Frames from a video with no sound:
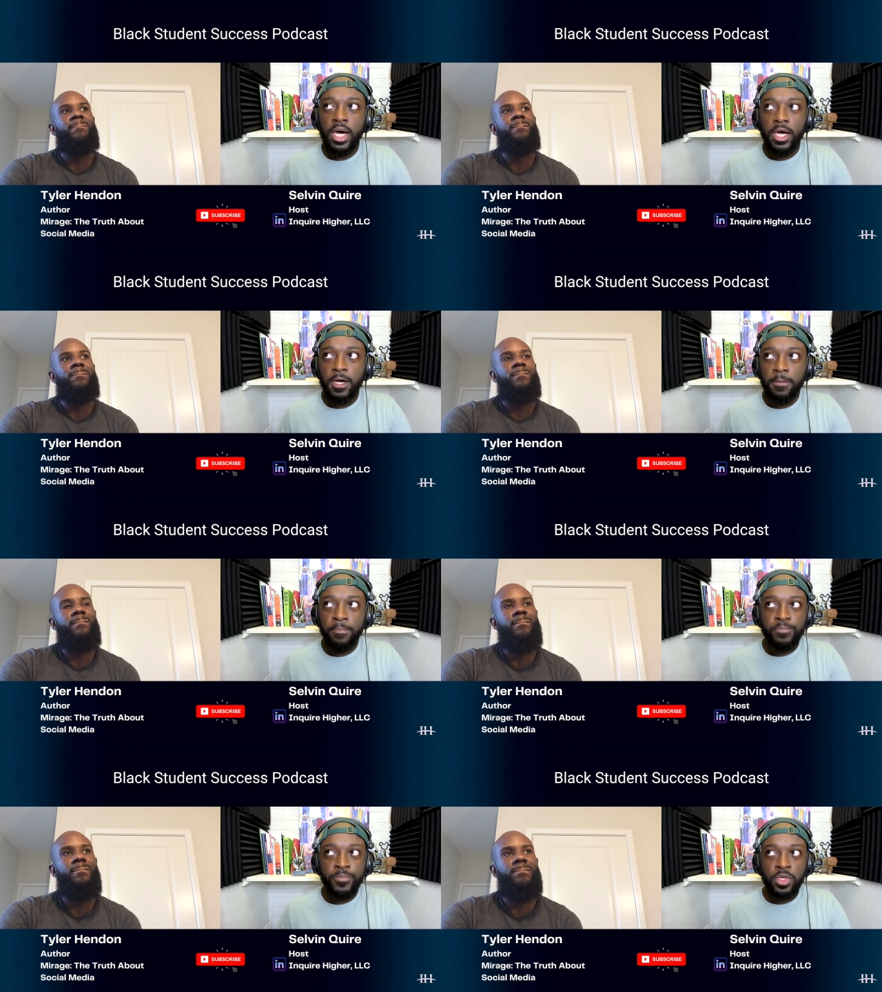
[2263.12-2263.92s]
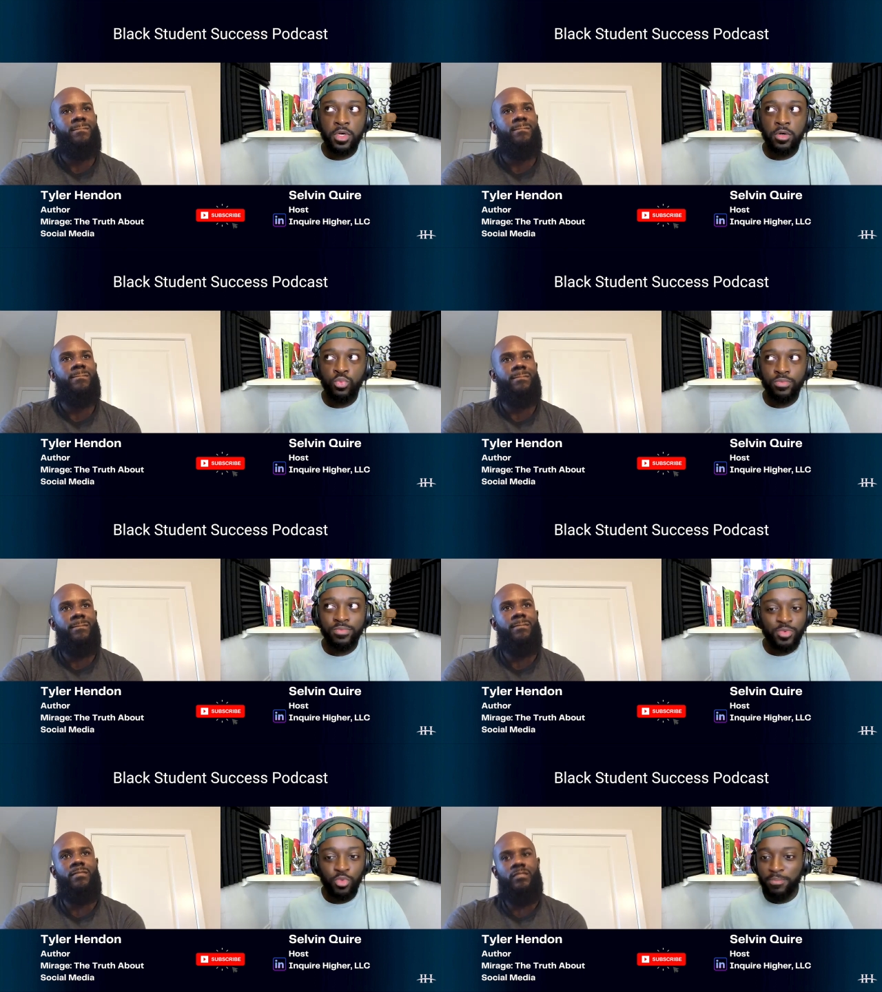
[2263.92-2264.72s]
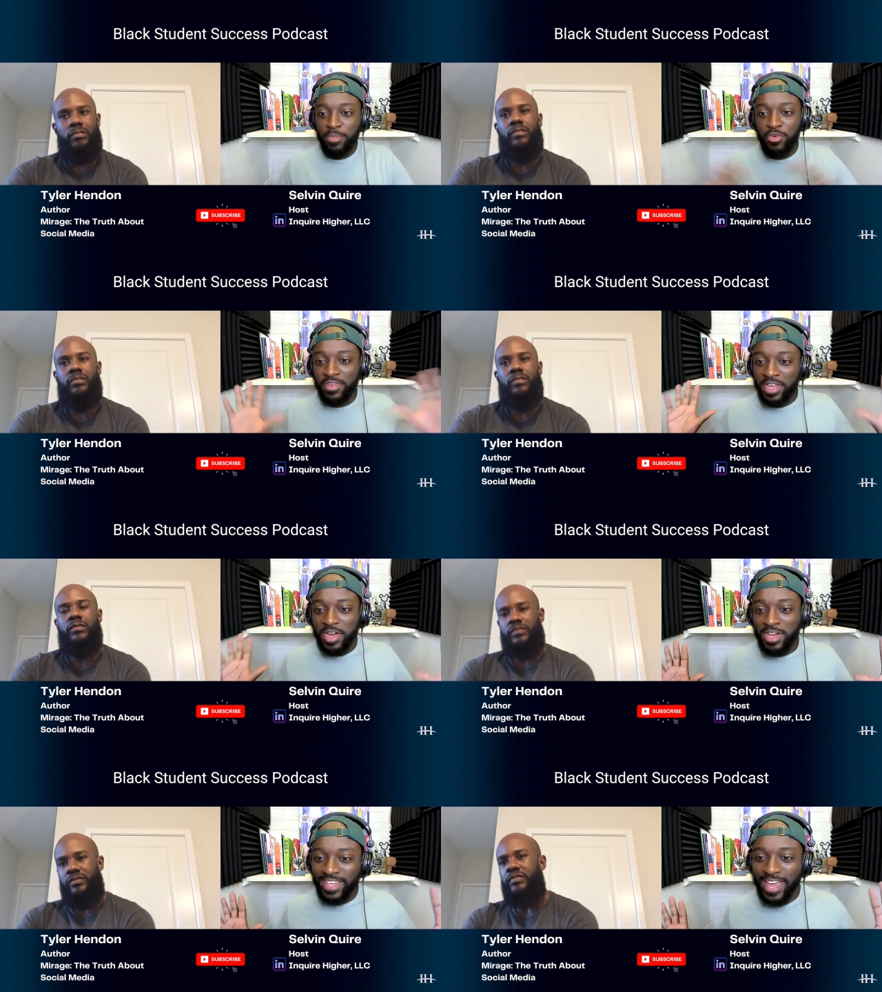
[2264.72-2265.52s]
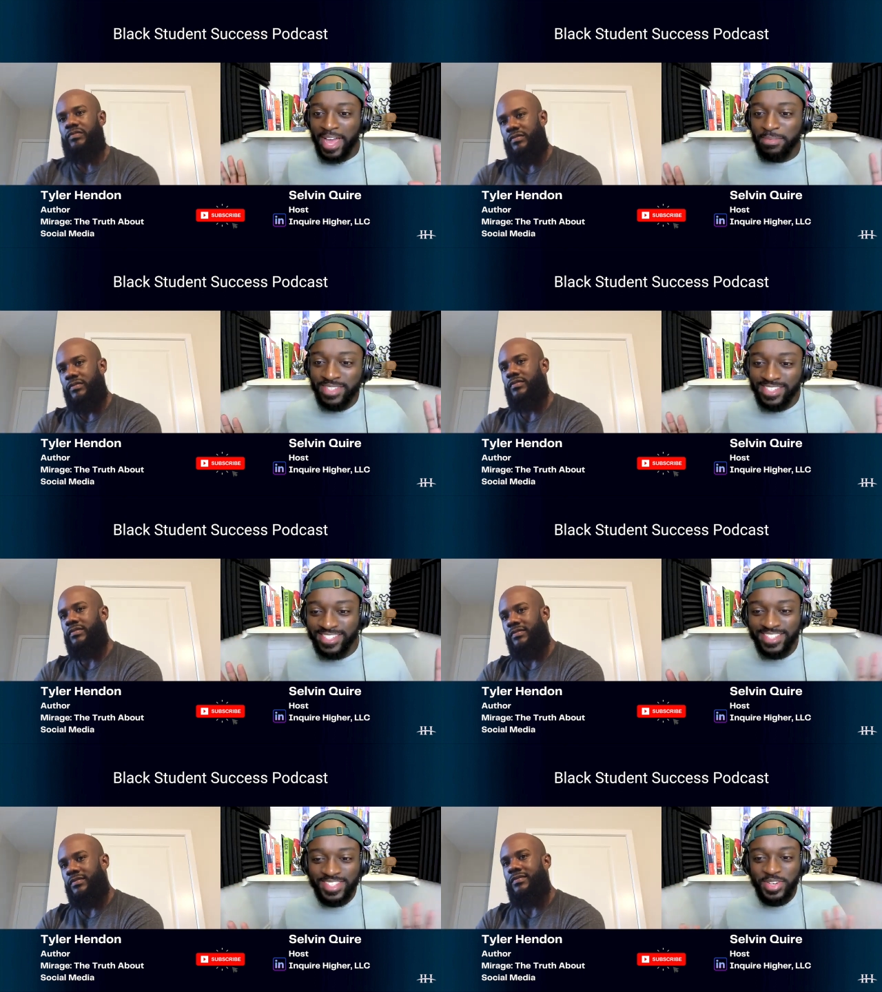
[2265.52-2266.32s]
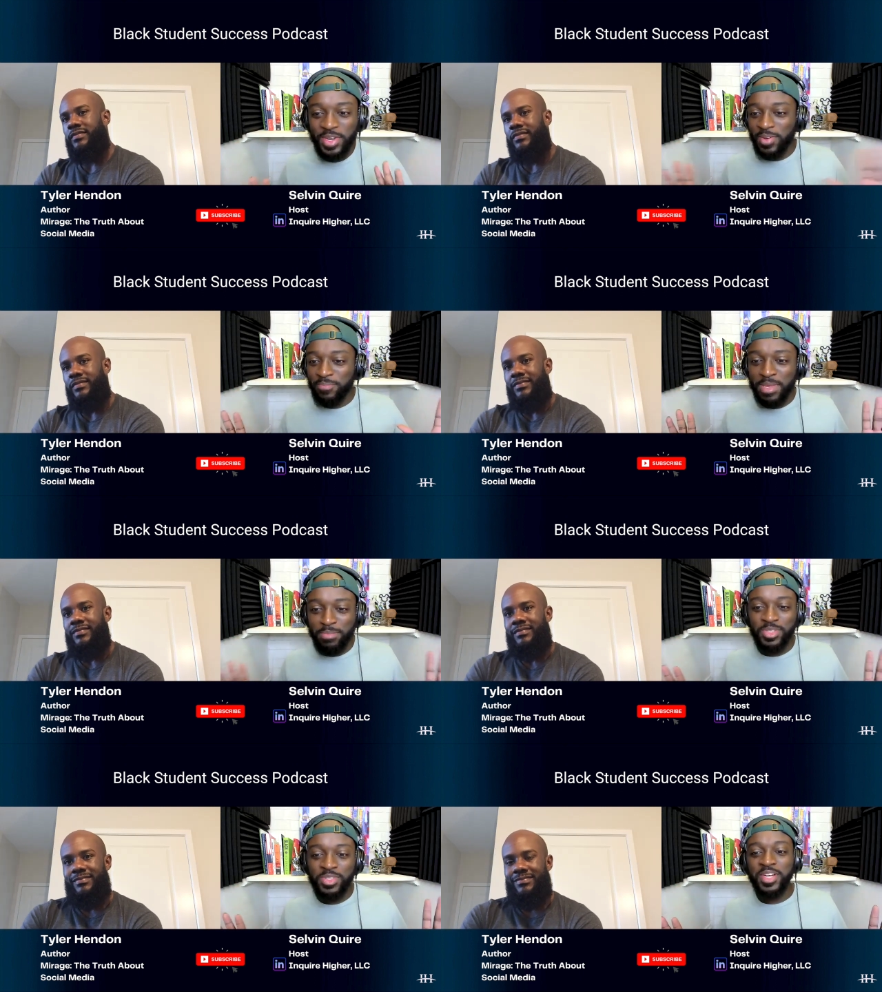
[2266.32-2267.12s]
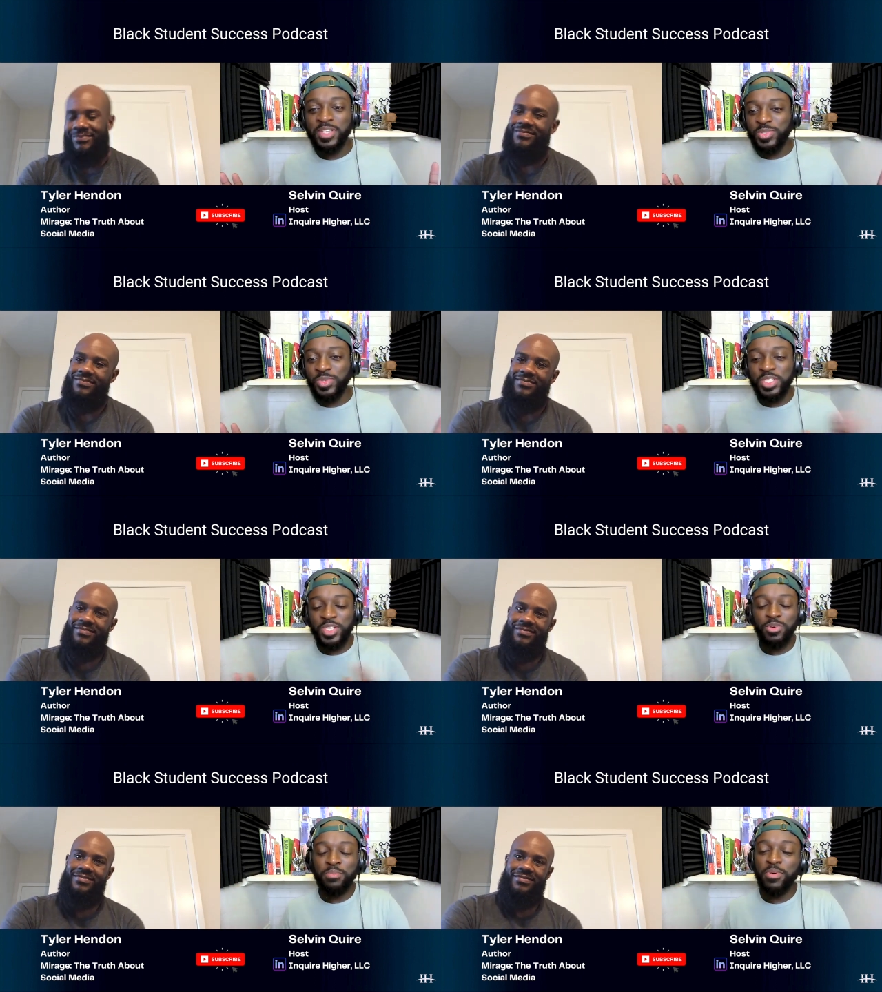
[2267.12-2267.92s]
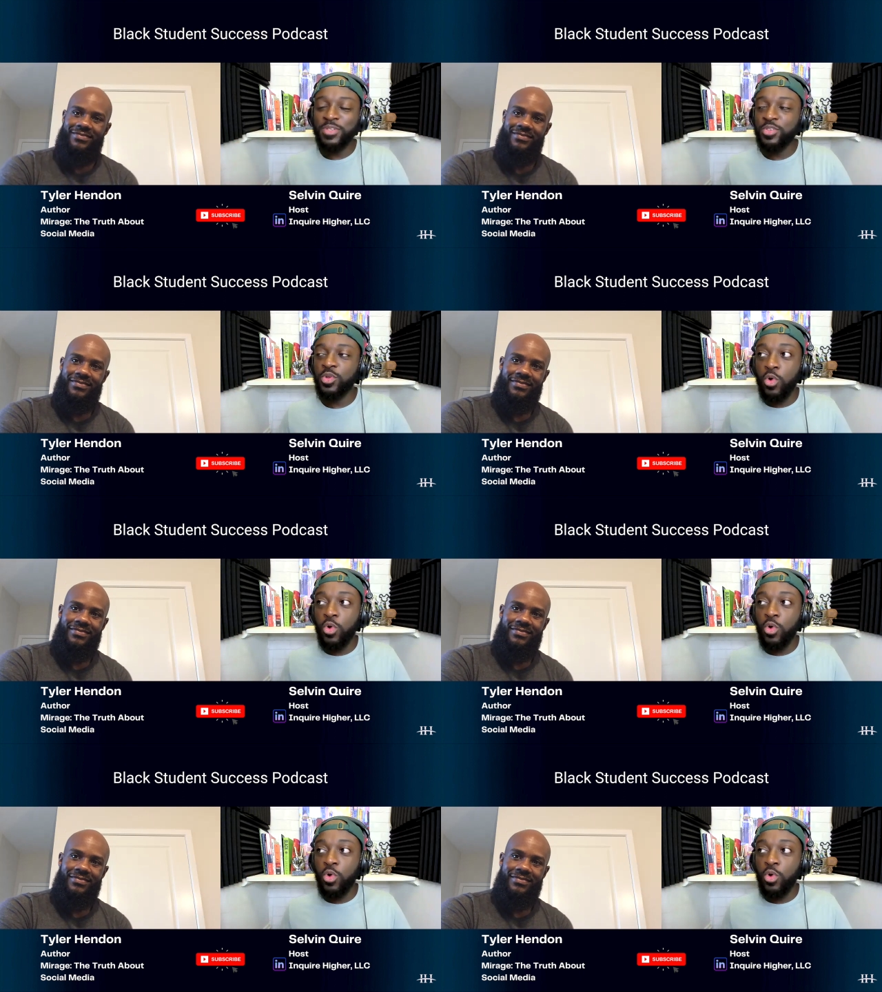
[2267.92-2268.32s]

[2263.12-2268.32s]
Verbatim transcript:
Speaker 1: um, you know, removing all the apps and just, you know, people talking to each other in person,